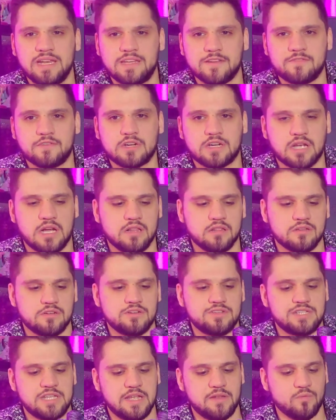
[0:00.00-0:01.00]
different
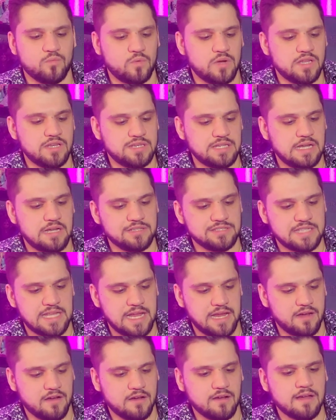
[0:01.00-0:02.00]
colors in one doll's
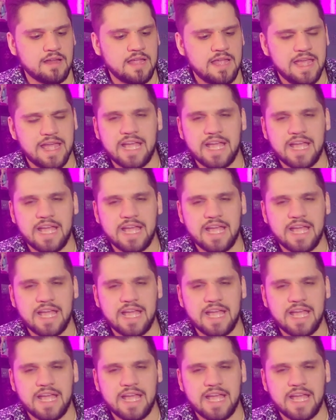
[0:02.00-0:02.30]
hair.